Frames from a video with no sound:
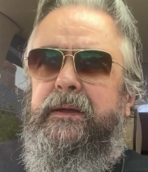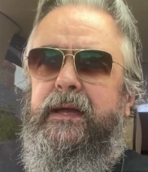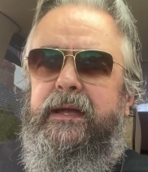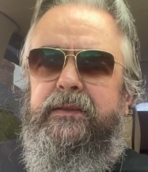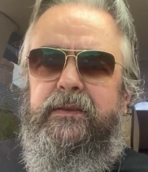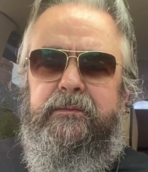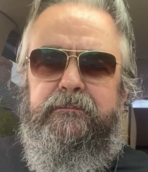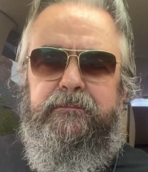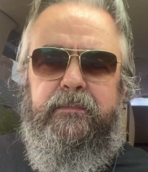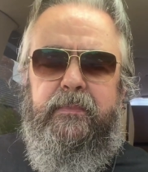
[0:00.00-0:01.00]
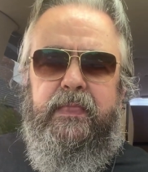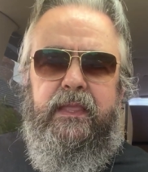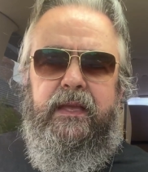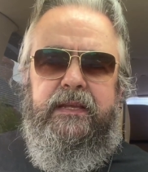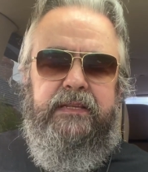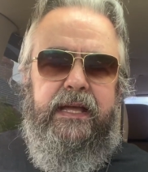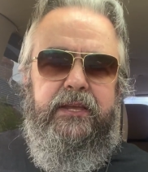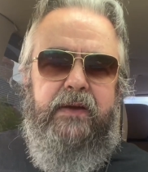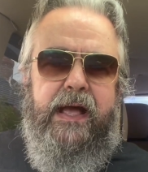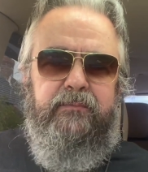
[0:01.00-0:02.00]
and it's like
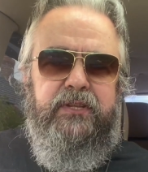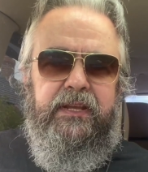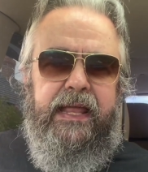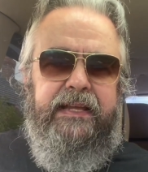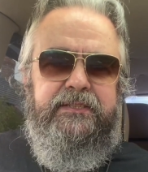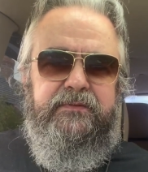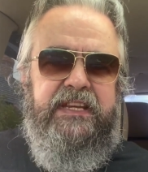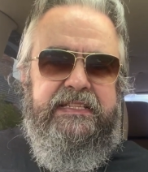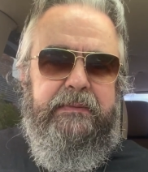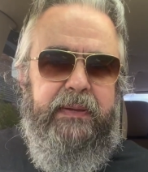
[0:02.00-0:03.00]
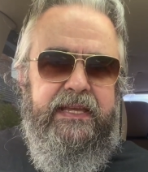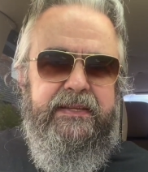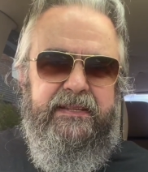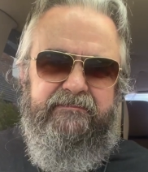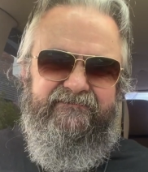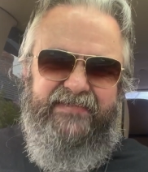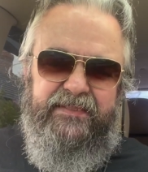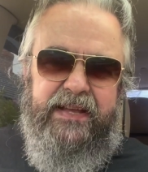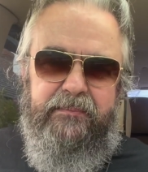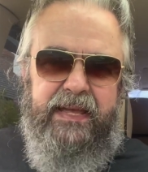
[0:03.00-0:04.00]
your arms and legs have disappeared, if
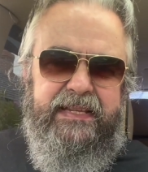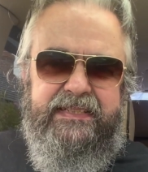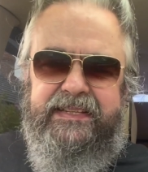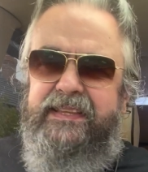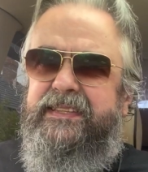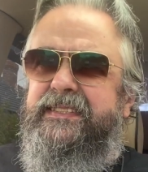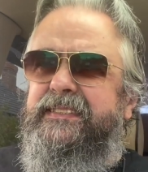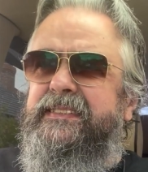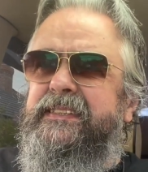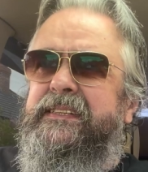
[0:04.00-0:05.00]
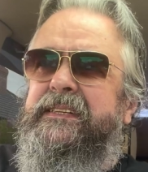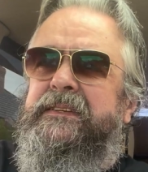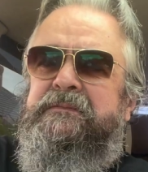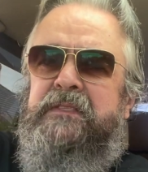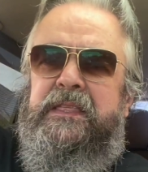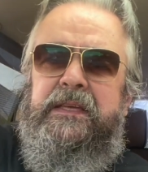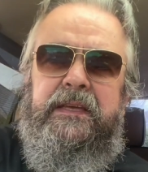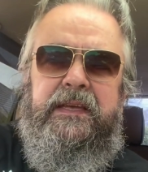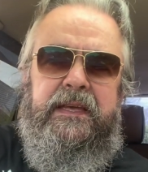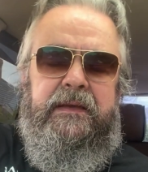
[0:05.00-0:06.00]
that makes sense
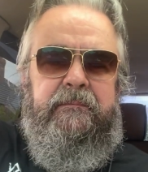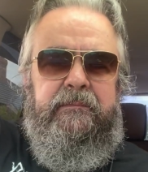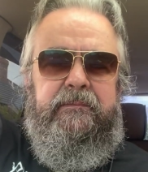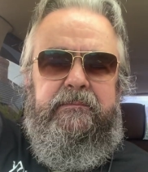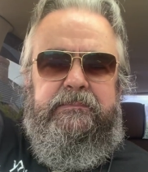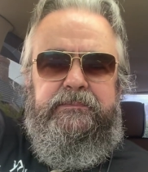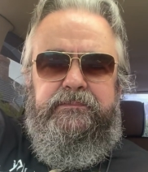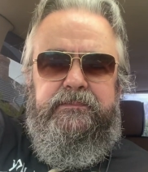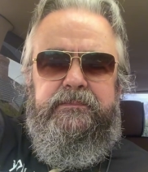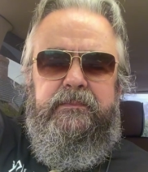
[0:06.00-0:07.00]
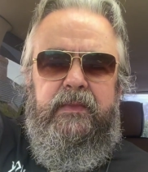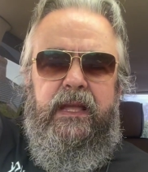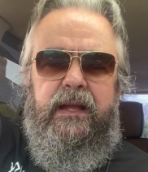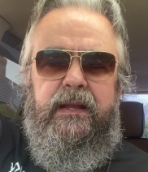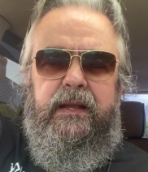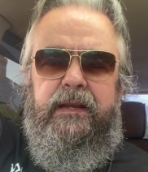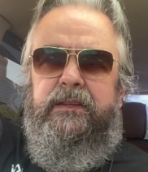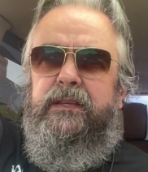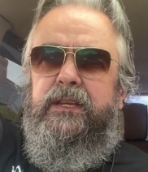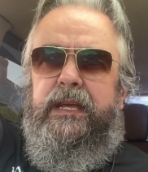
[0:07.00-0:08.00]
um, and
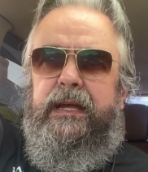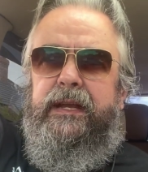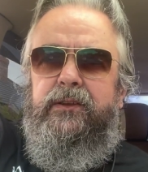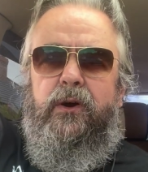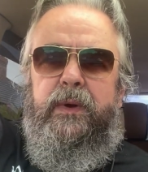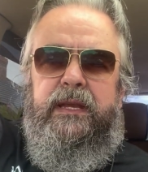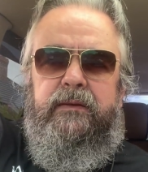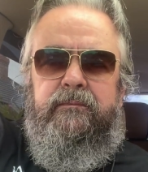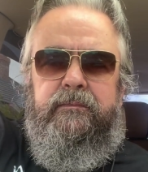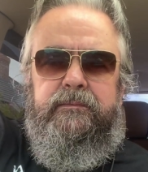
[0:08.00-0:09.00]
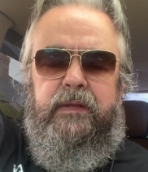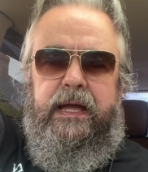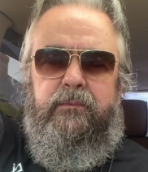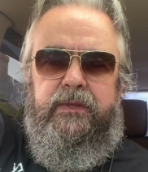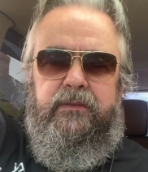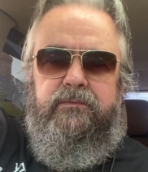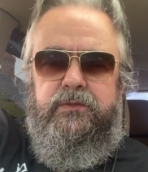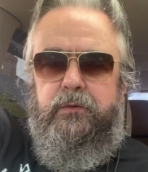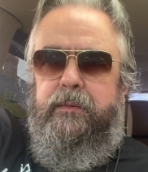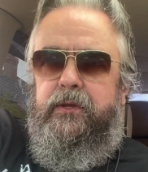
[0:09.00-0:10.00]
you, you, can either go in like with a
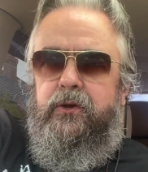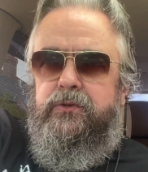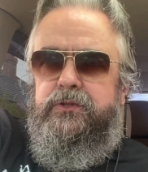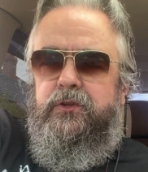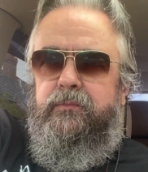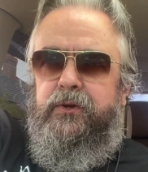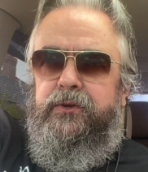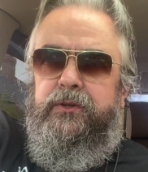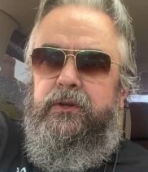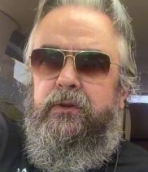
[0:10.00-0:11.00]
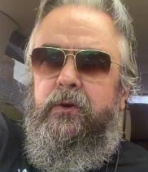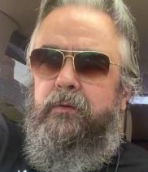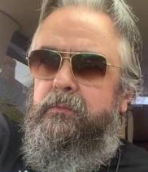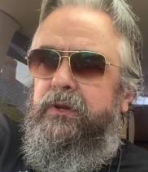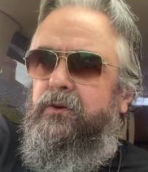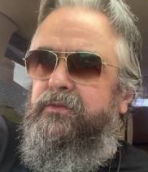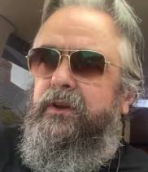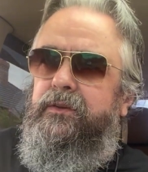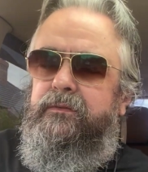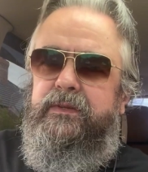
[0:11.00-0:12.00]
swimming costume on or you can go in with nothing
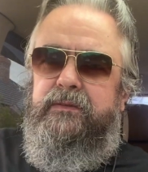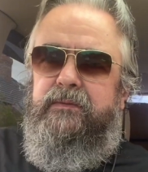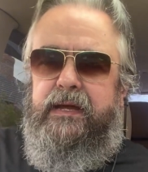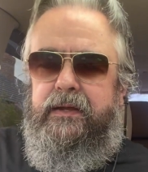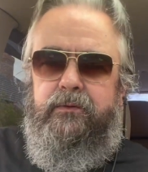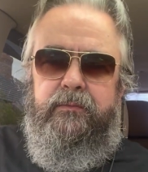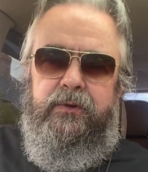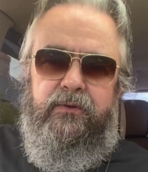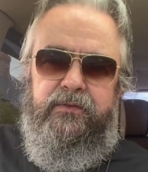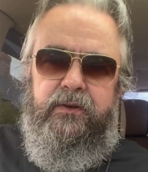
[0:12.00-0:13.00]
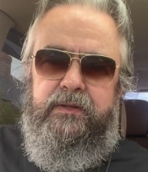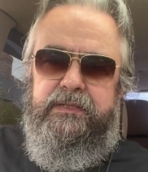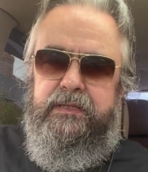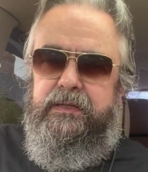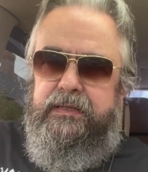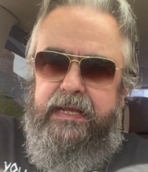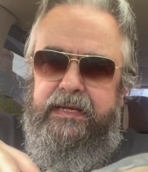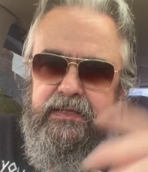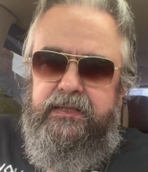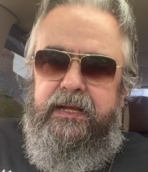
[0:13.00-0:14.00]
on i go in with nothing on because it, then
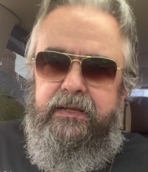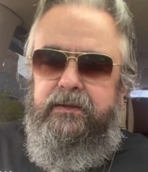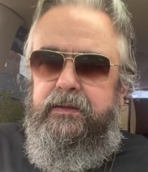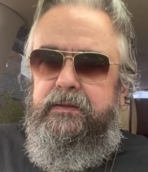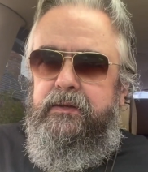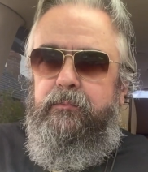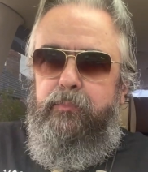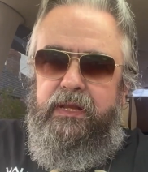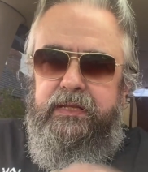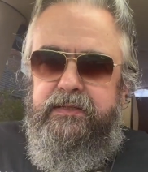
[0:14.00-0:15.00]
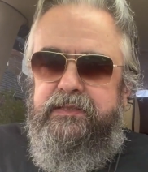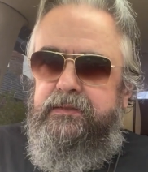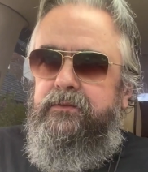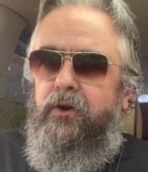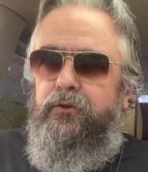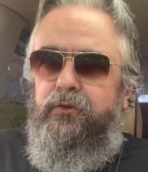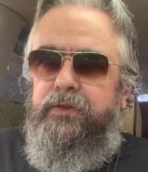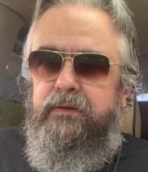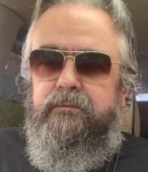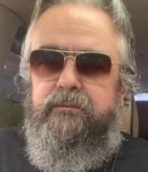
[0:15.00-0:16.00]
it's like you complete you have got
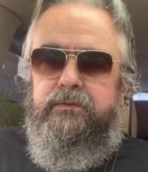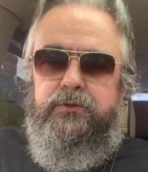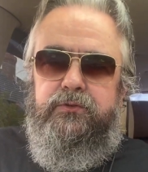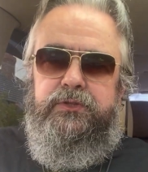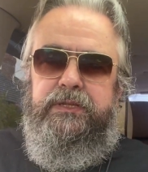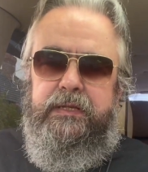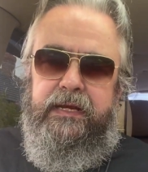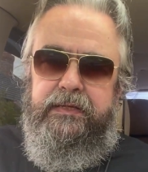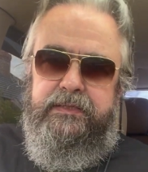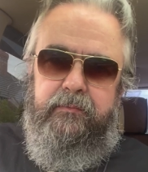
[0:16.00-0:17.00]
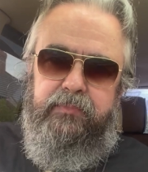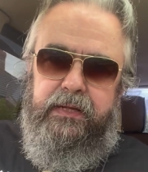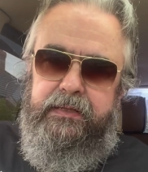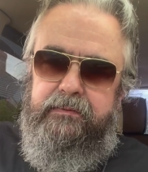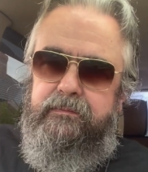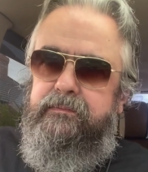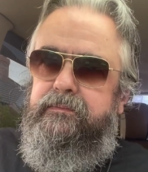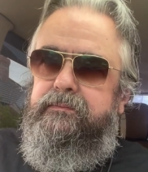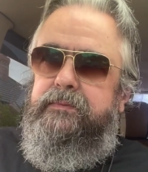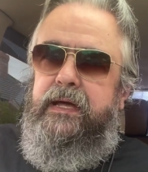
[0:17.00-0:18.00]
nothing touching you then it's complete
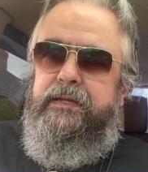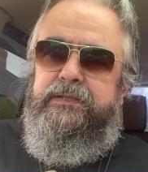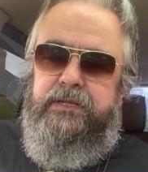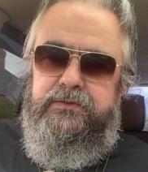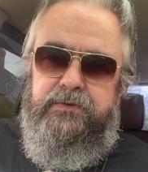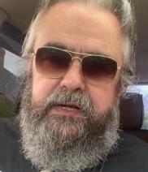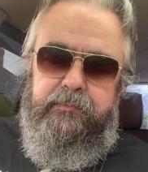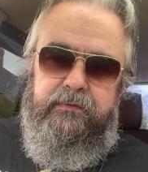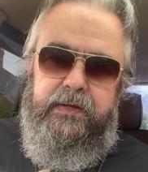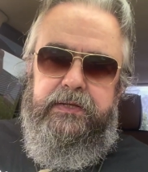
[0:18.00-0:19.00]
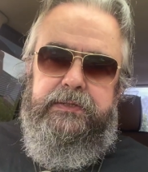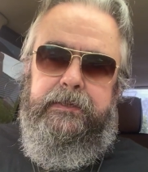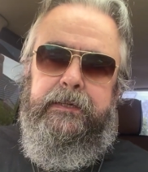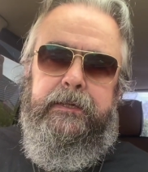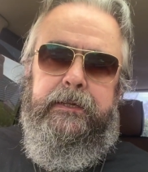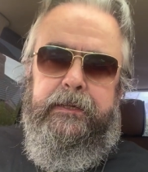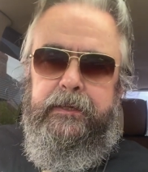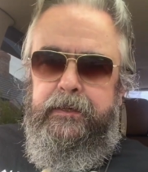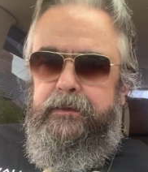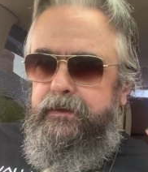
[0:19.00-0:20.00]
like sensory deprivation and
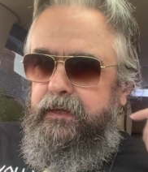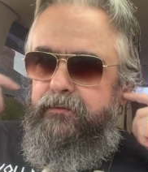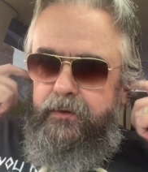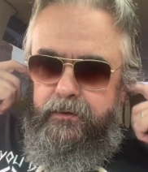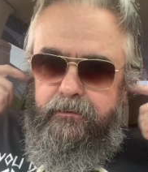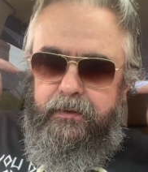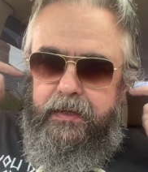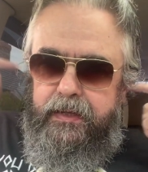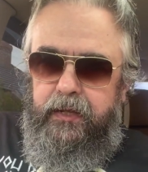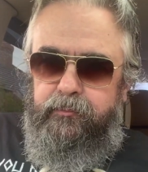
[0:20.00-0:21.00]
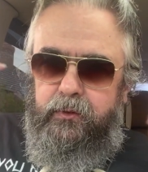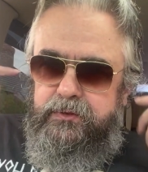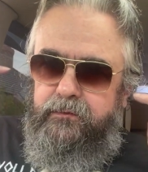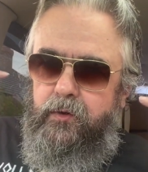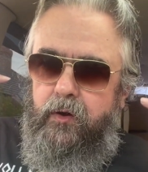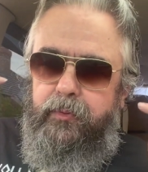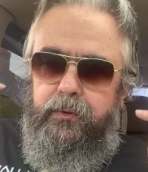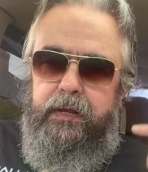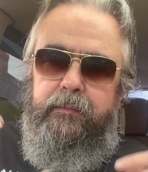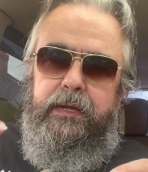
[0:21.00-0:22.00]
they give you like earplugs if you want to
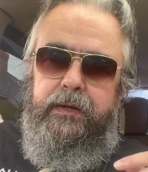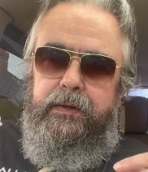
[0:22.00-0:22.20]
put them in